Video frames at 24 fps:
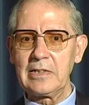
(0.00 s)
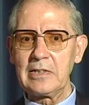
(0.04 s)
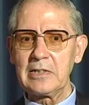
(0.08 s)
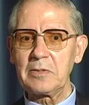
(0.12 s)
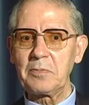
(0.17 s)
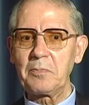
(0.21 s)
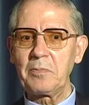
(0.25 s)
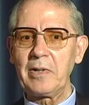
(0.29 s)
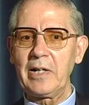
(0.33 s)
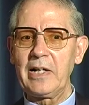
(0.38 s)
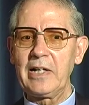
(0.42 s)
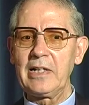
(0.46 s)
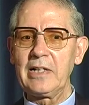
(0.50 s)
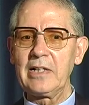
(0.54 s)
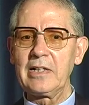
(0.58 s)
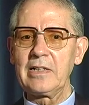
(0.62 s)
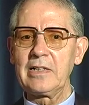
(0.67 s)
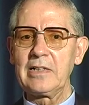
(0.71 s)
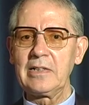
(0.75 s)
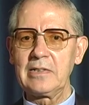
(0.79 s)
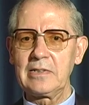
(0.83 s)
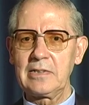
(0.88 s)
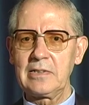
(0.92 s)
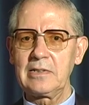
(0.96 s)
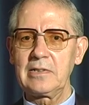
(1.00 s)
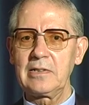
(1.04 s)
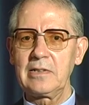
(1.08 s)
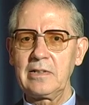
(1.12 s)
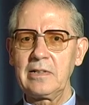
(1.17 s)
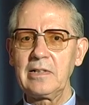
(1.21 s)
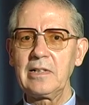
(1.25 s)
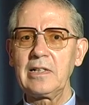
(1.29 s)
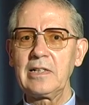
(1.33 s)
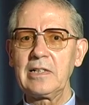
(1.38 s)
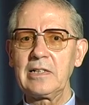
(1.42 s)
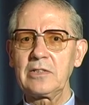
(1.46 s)
this prayer is
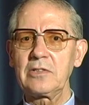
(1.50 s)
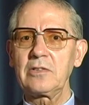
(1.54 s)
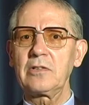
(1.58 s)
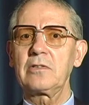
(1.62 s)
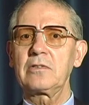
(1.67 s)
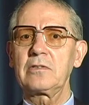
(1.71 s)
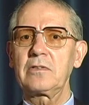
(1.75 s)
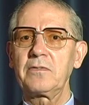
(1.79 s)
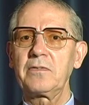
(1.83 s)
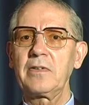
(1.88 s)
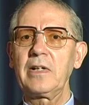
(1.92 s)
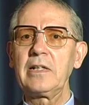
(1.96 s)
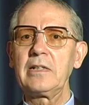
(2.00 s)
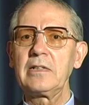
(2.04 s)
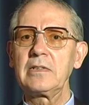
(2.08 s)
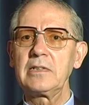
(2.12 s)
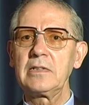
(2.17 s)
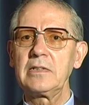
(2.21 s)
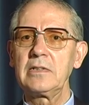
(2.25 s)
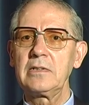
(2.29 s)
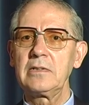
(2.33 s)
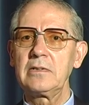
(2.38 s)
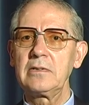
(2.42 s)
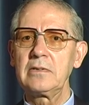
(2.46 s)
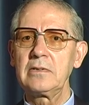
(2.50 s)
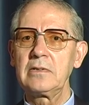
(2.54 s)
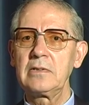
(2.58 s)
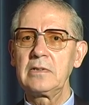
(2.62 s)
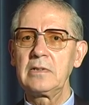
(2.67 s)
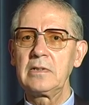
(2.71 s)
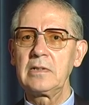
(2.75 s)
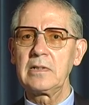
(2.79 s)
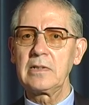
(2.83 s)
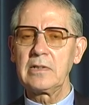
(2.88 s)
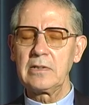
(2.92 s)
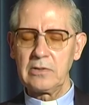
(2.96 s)
really a source of energy?
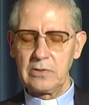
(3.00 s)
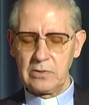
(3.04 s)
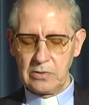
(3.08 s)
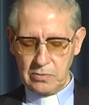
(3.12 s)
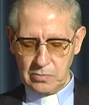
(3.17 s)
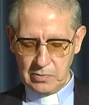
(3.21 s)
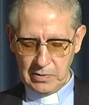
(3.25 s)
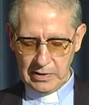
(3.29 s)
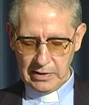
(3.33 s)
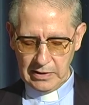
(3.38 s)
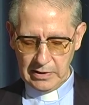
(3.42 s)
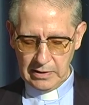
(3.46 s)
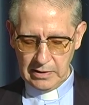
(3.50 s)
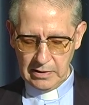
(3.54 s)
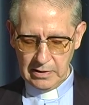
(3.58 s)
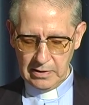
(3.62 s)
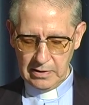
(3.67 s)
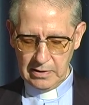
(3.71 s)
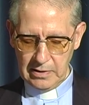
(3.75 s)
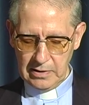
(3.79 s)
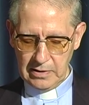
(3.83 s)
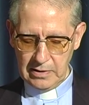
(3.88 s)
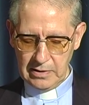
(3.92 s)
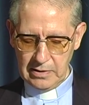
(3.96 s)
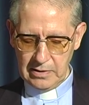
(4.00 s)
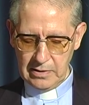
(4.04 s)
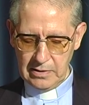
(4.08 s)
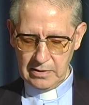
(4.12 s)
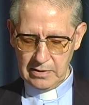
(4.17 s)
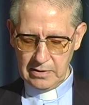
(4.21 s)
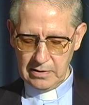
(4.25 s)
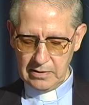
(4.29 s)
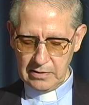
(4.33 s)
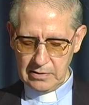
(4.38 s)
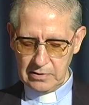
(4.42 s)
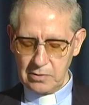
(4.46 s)
Do
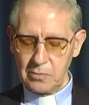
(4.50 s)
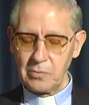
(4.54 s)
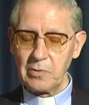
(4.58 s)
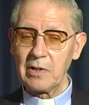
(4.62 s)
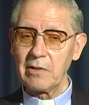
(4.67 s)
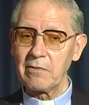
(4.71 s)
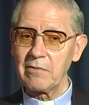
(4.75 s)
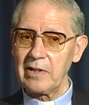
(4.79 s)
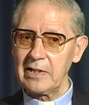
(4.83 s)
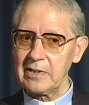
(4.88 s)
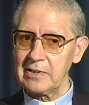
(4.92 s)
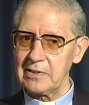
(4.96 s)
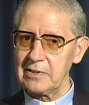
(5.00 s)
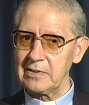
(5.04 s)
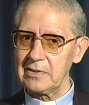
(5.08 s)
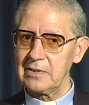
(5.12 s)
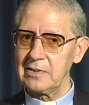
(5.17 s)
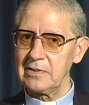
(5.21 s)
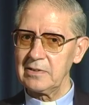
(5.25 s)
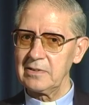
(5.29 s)
we rest?